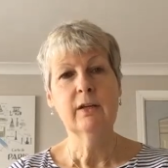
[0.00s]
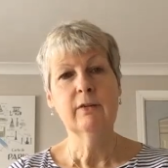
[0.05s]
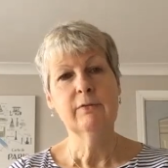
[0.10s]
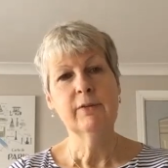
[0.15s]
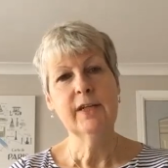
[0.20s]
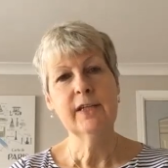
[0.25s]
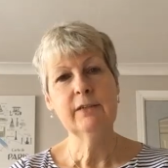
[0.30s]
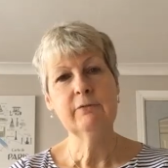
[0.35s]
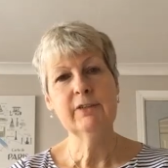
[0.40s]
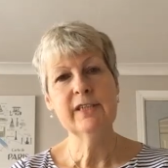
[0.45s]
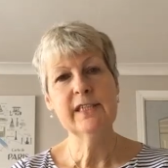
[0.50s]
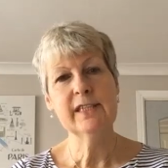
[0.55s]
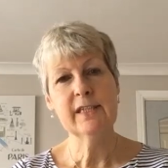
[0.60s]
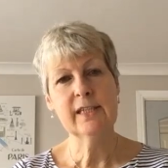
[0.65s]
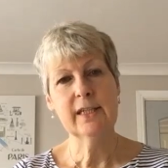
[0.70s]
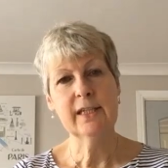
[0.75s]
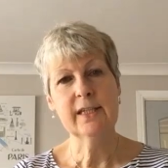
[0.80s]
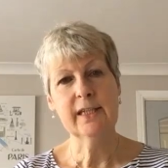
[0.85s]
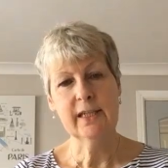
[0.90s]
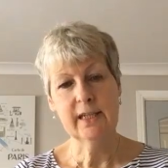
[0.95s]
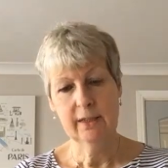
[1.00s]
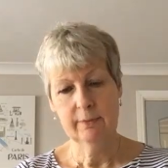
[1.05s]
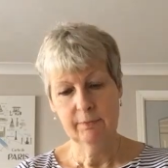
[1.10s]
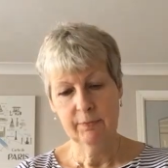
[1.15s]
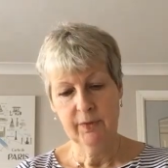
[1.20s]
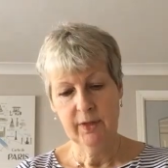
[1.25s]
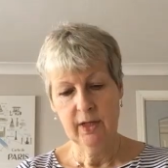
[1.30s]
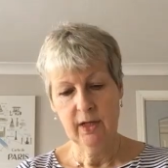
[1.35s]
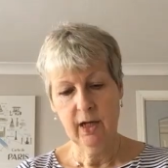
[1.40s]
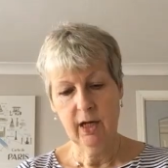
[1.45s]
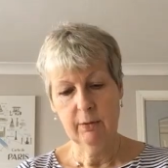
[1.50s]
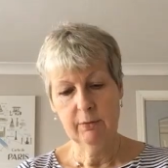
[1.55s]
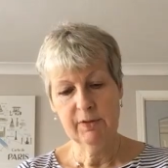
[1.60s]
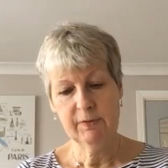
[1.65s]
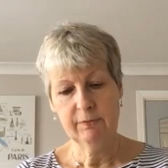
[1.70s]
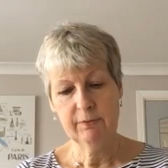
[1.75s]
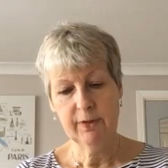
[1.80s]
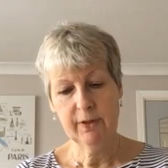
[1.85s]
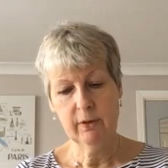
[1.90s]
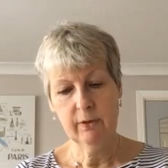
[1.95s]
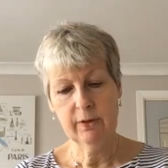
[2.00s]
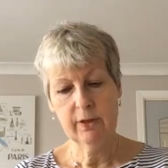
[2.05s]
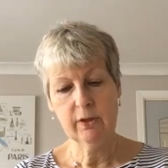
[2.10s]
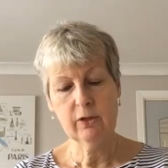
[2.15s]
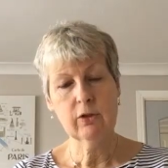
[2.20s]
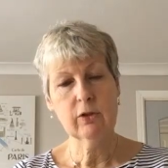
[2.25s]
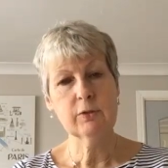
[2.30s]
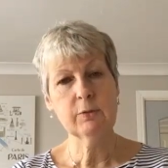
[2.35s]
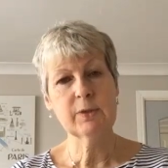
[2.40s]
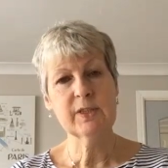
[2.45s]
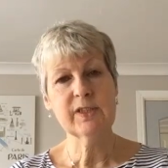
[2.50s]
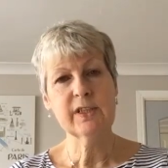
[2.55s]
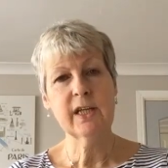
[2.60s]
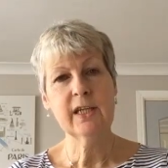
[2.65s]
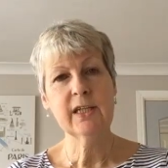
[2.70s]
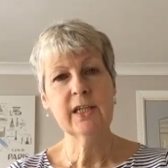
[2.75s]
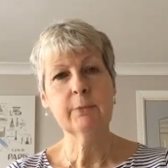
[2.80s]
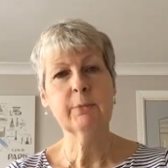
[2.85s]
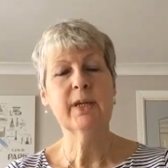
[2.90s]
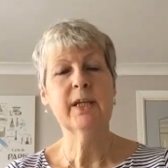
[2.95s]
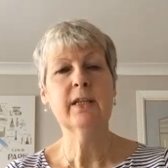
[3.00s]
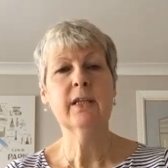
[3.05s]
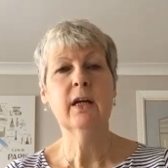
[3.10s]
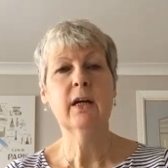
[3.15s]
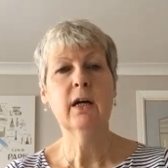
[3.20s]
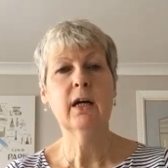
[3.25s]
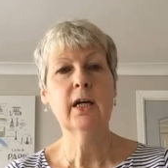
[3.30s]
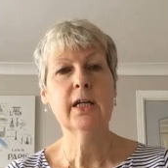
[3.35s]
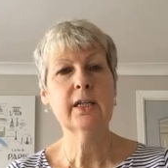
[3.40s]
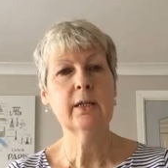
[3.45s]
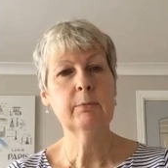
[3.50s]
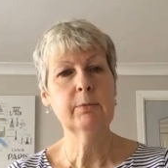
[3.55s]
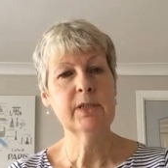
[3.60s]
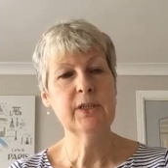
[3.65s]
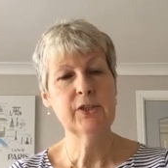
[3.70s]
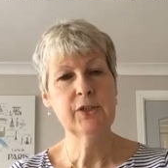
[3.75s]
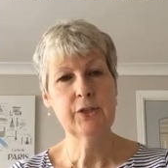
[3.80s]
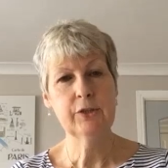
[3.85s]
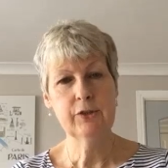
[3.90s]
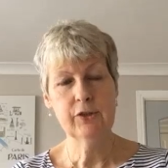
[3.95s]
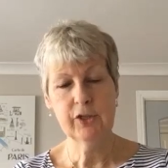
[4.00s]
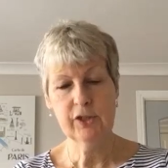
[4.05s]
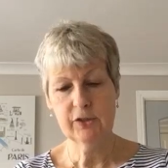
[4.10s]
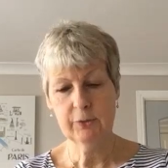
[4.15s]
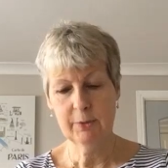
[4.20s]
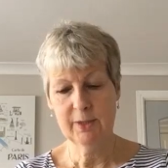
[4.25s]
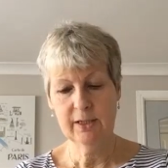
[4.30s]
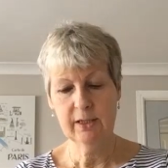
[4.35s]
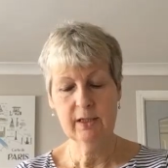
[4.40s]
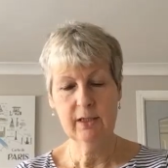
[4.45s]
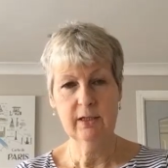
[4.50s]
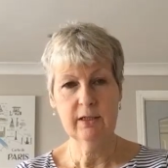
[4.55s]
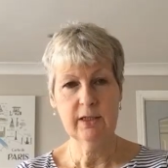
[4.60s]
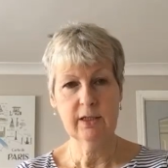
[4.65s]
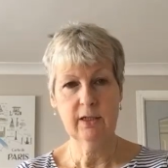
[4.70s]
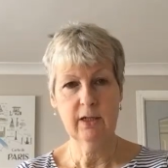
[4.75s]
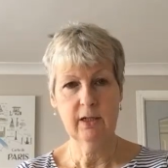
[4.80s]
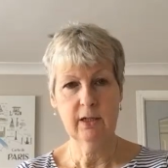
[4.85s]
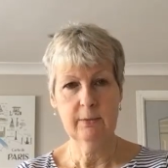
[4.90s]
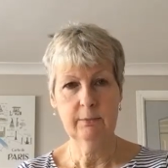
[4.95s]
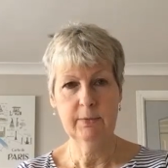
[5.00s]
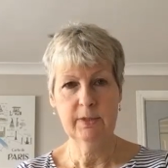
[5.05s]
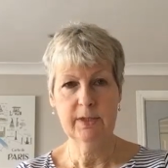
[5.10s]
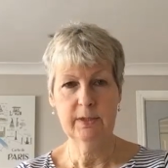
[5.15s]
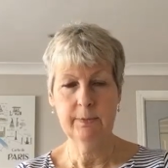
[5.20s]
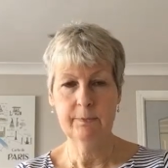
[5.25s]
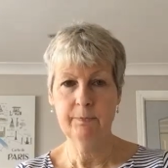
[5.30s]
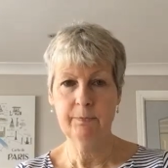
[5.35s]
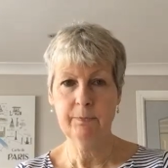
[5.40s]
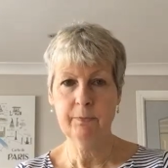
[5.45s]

Fairly recently, I felt that God was telling me that I can be too judgmental at times.